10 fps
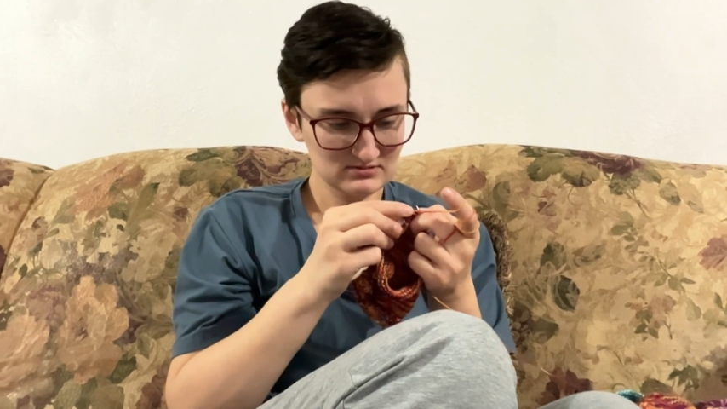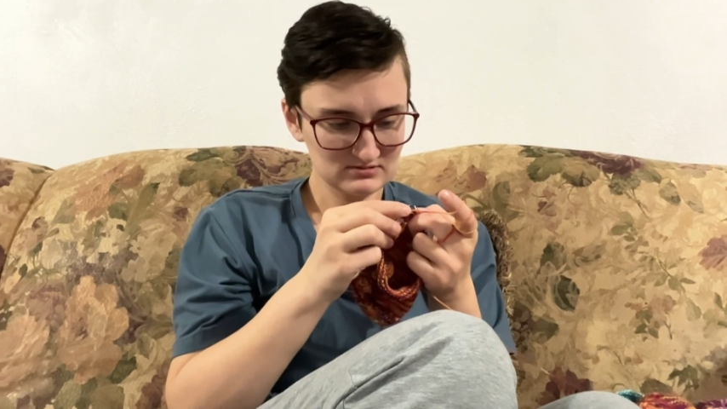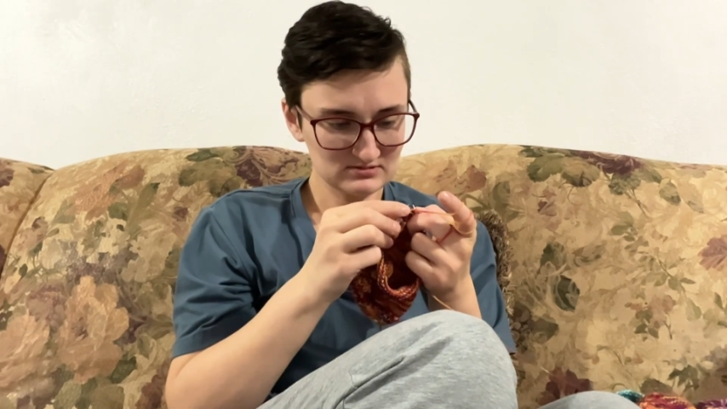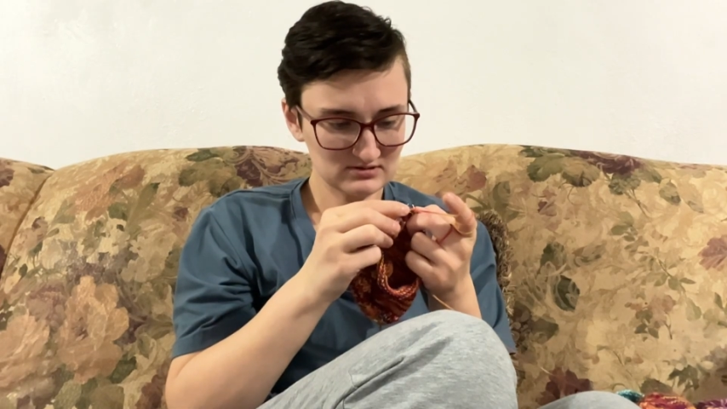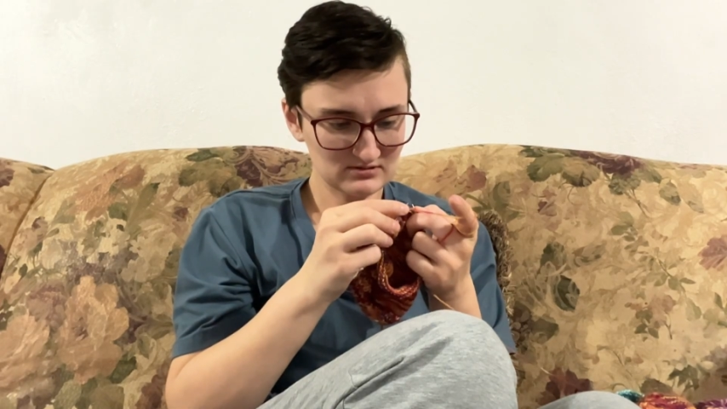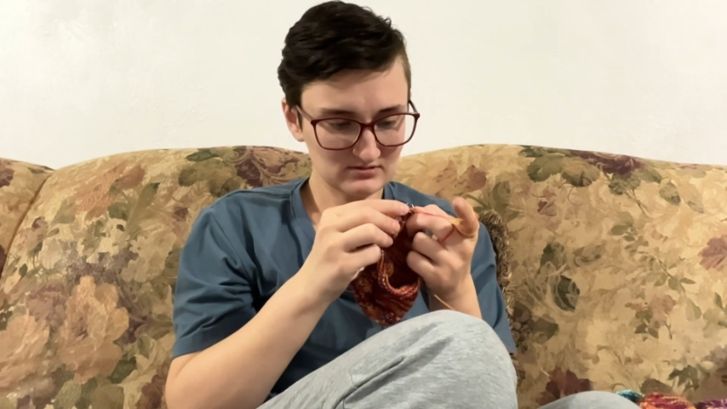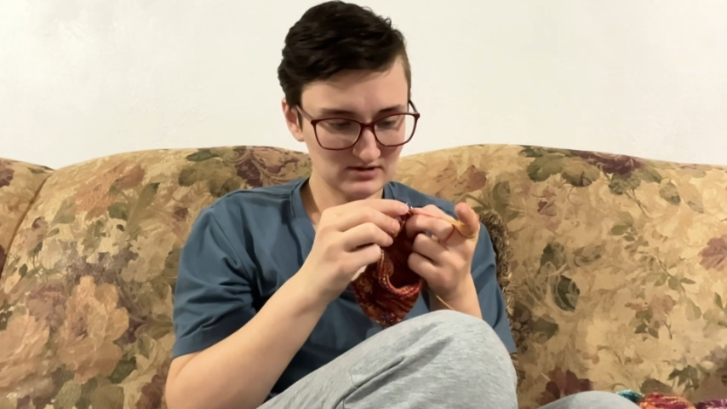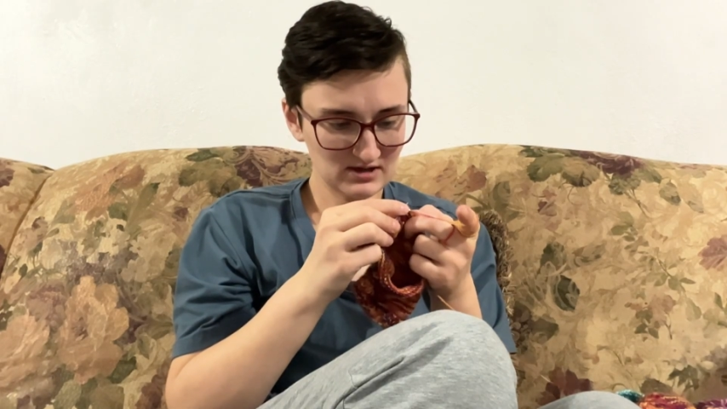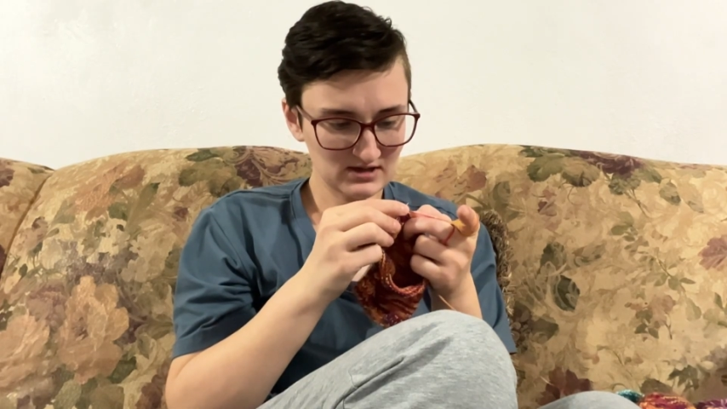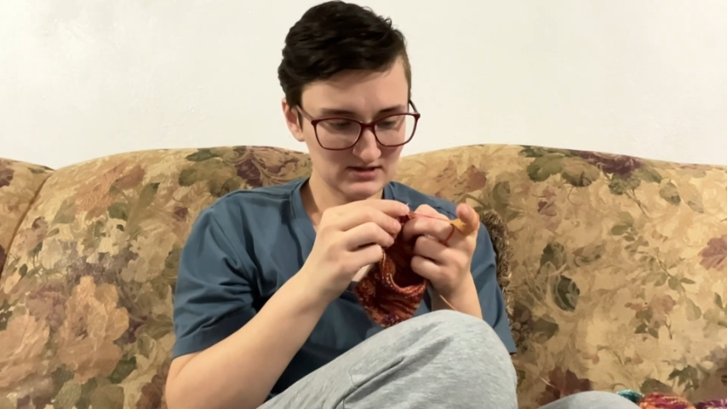so
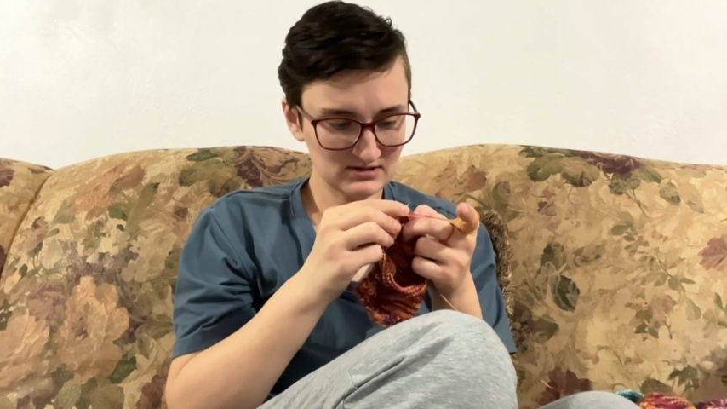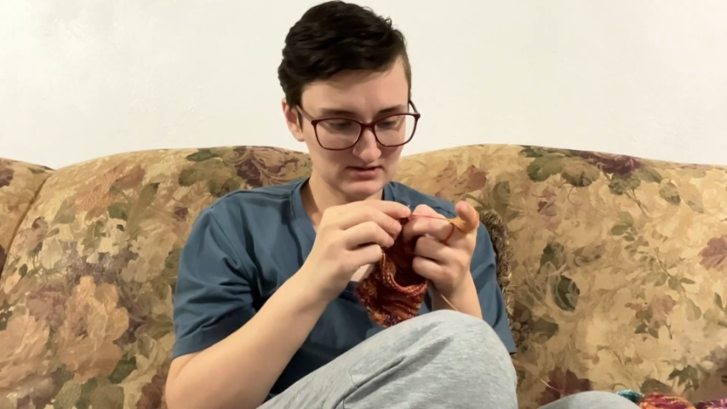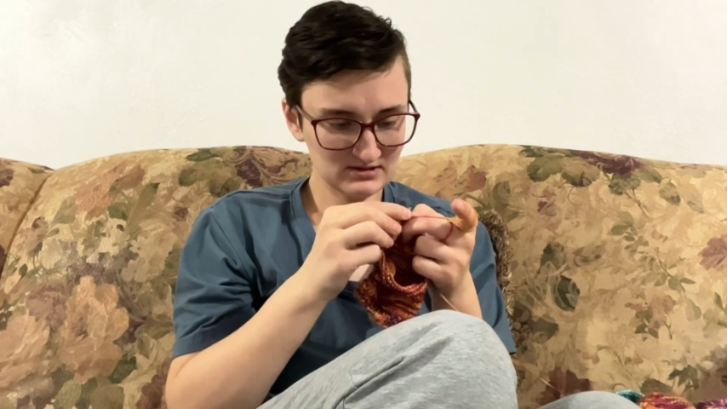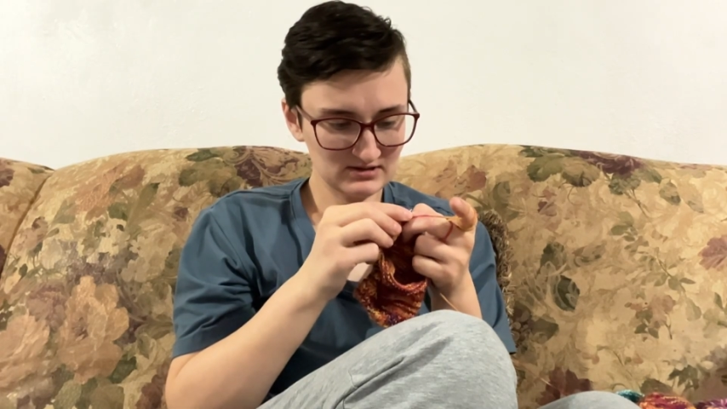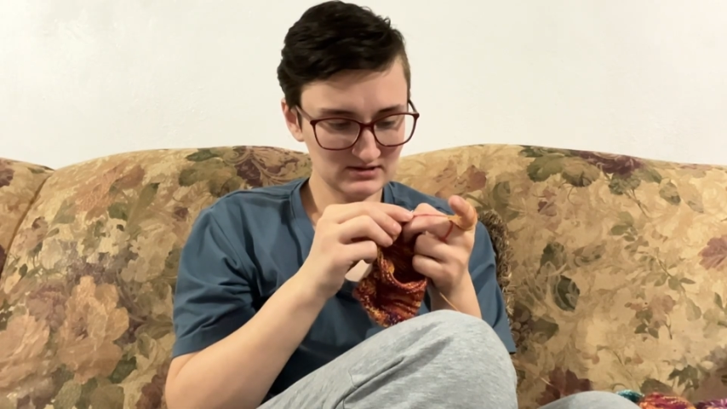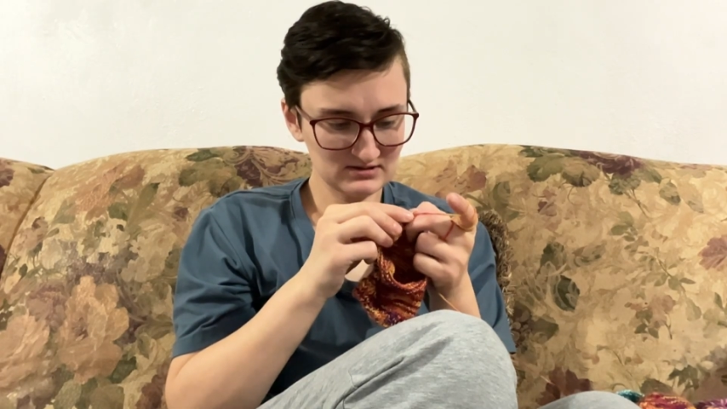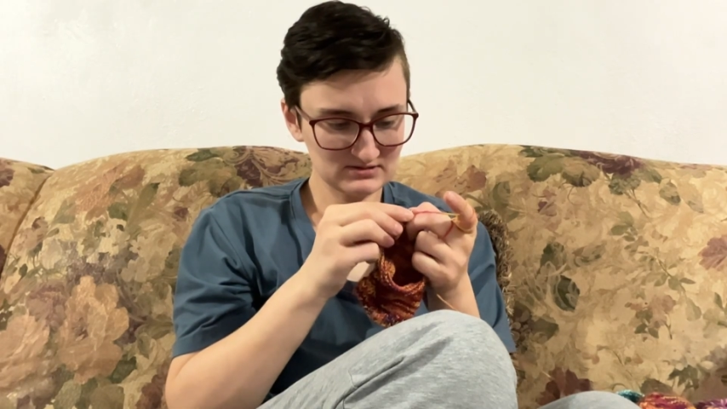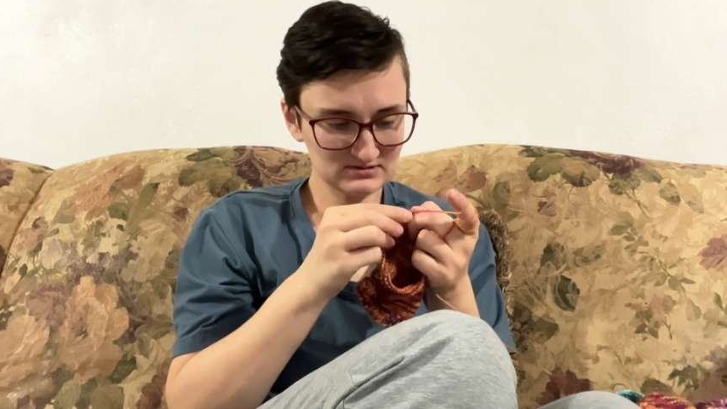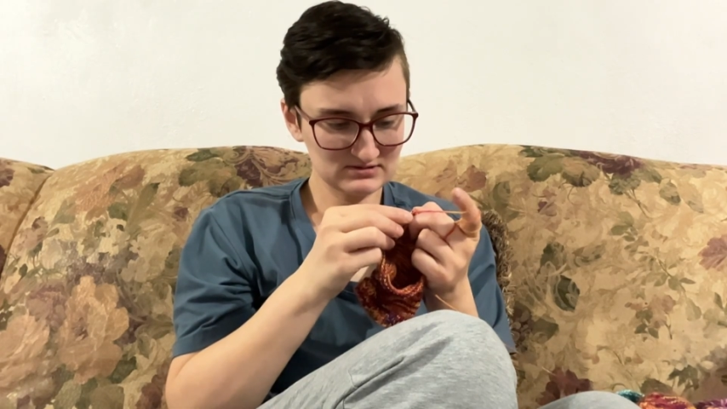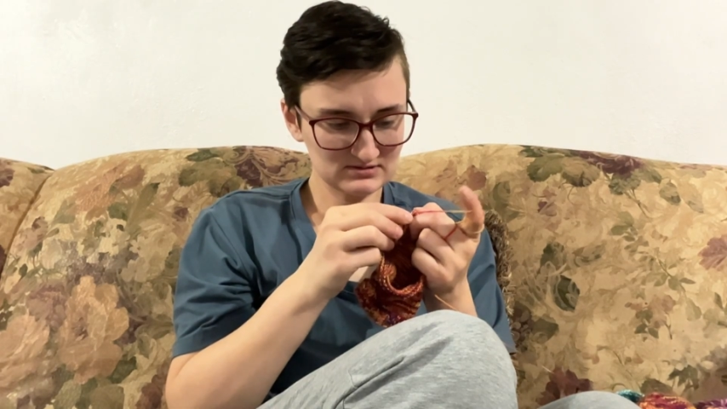I at
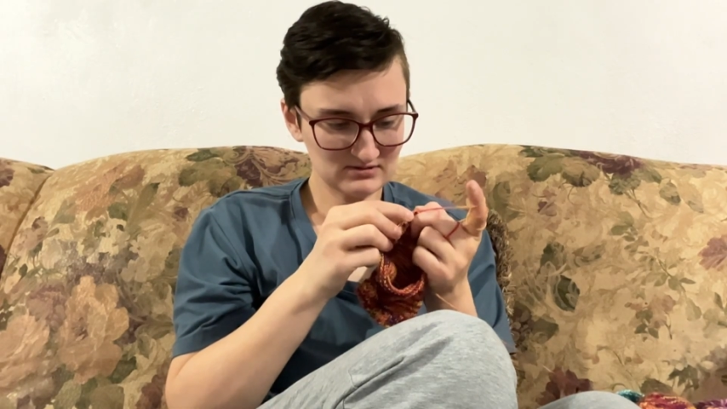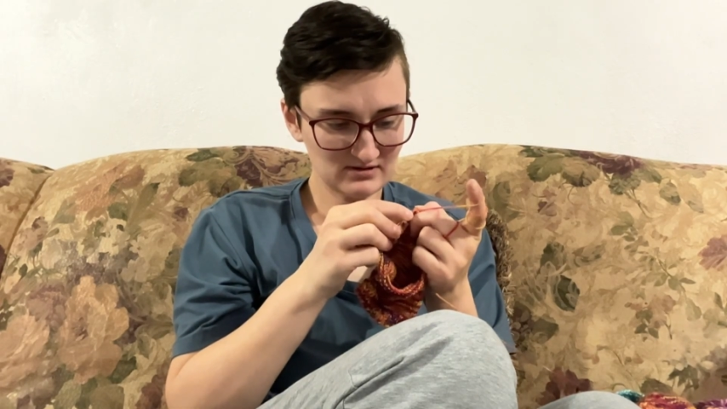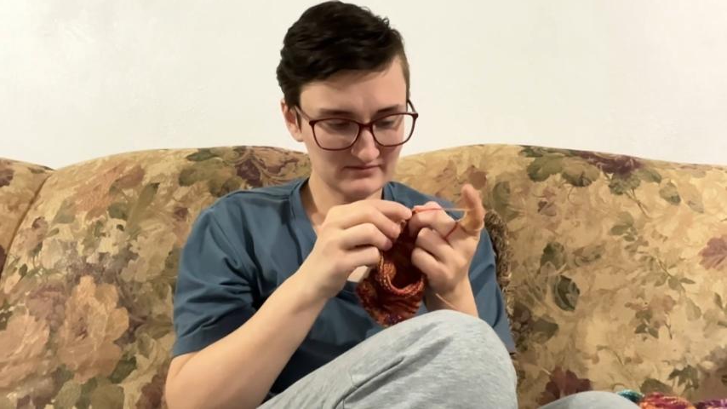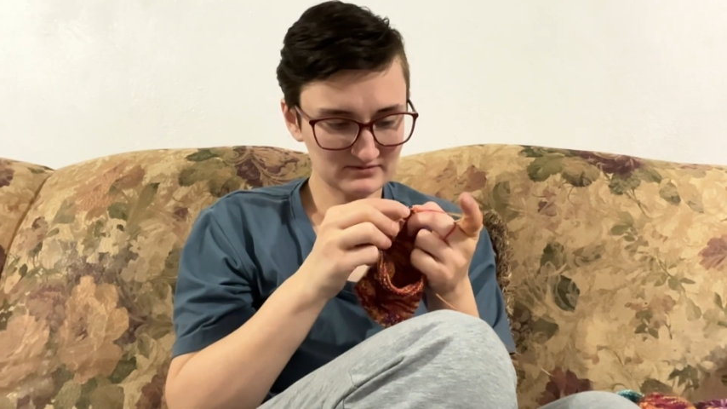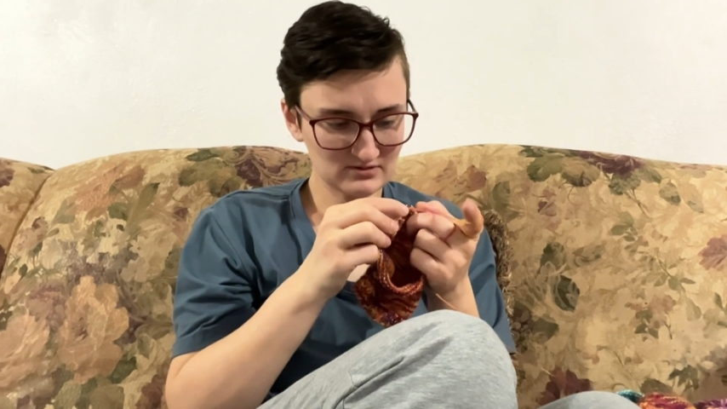least don't have to